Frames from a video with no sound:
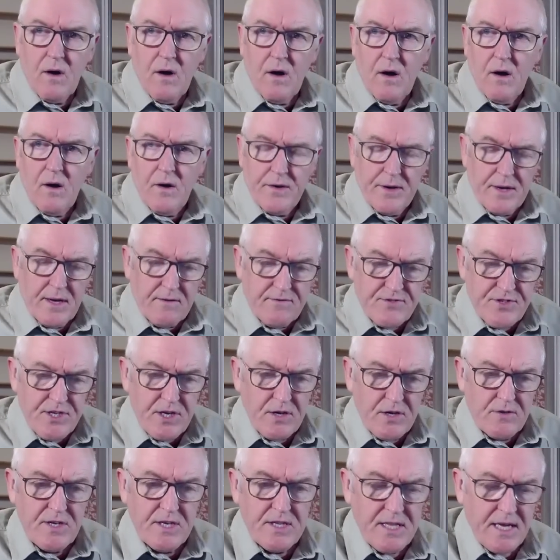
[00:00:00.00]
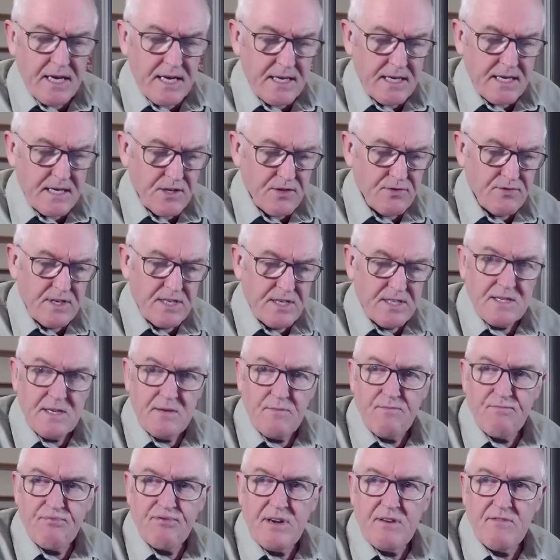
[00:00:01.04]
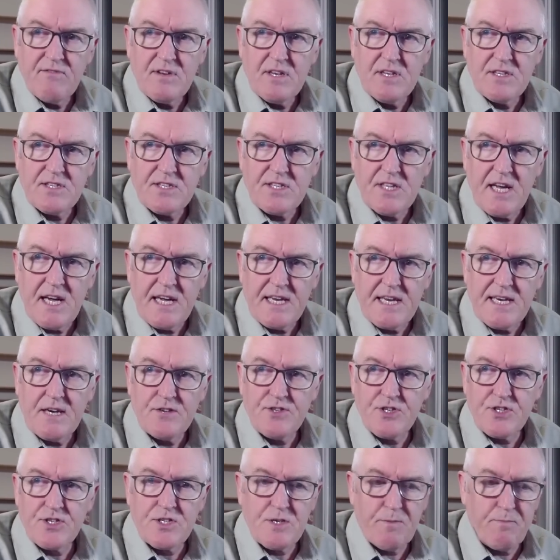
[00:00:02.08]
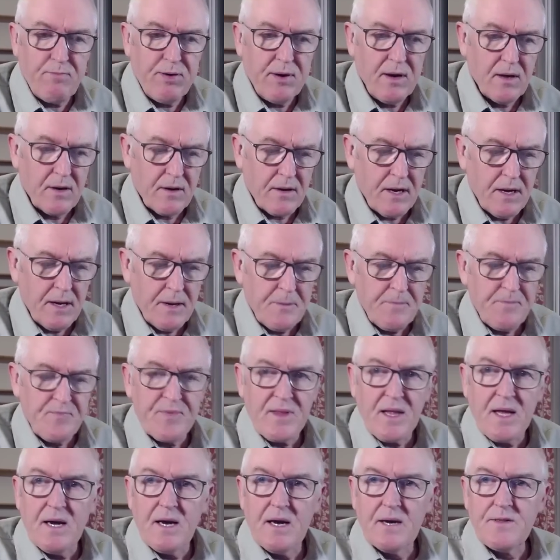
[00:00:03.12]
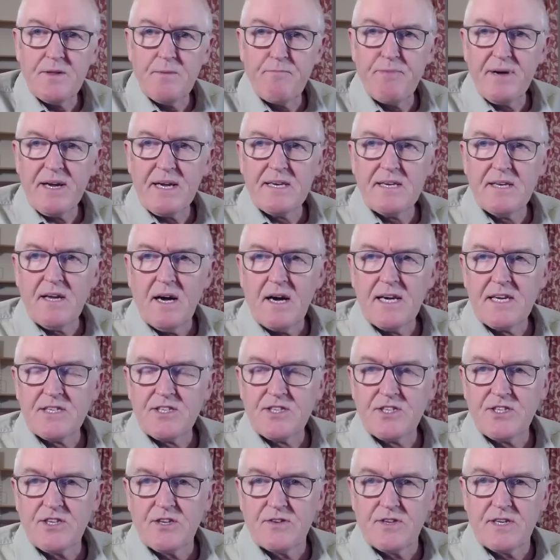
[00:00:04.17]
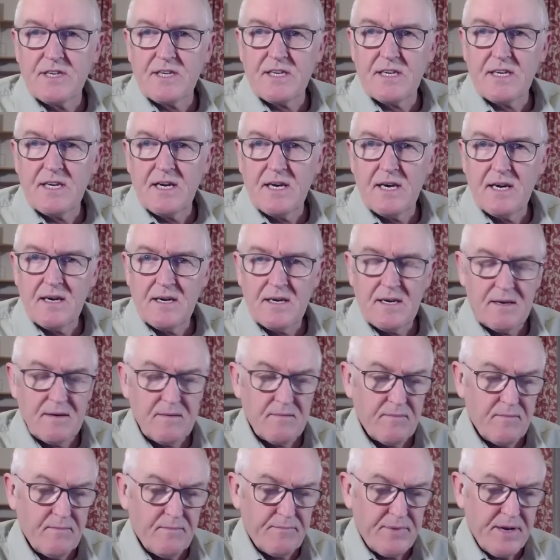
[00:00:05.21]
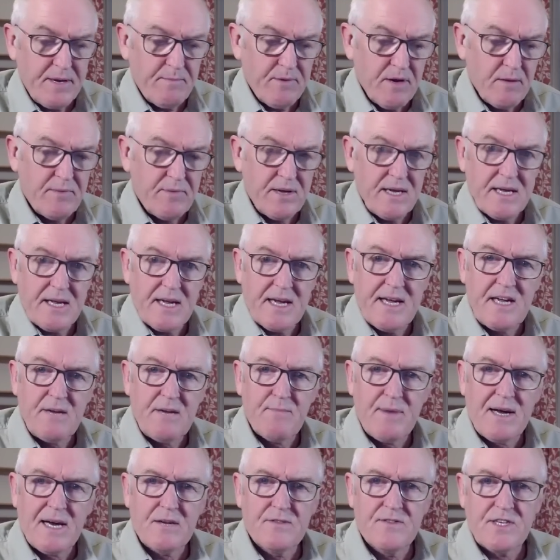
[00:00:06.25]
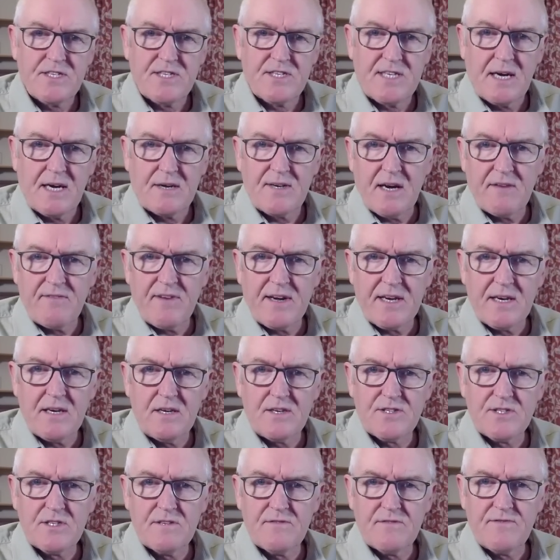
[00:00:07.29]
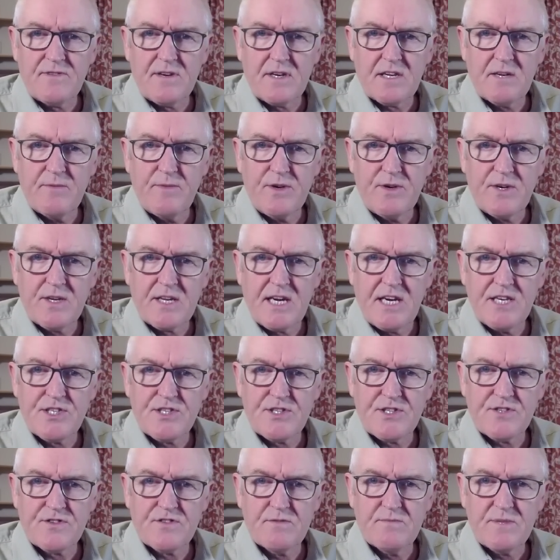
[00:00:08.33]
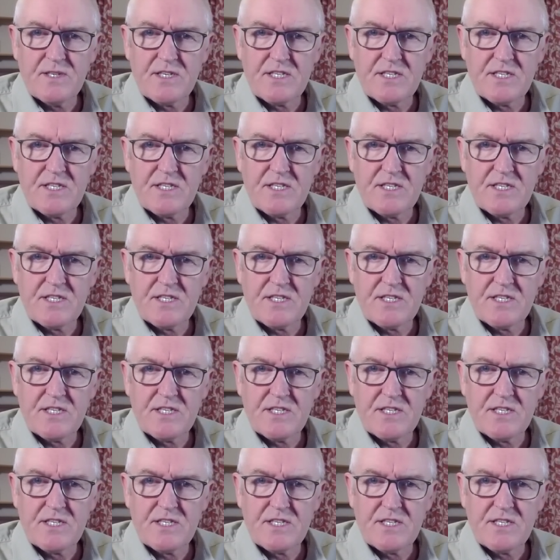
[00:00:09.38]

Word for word: on. I've shown you that increase in prevalence there. Now just to plug the big diet study, people are being emailed this now. Now, I've had lots of communications from the